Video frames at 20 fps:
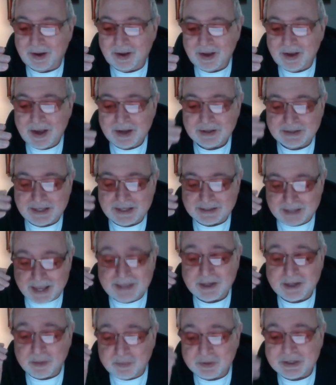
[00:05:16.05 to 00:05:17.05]
they're
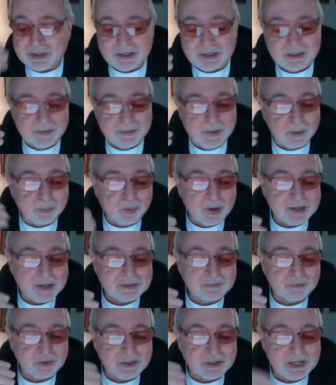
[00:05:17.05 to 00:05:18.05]
pretending to be oppressed for
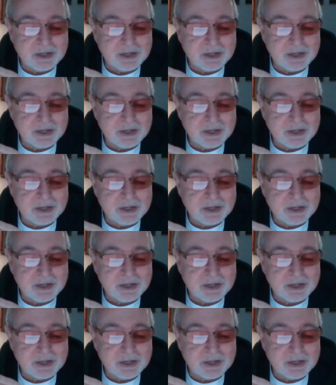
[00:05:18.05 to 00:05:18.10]
attention,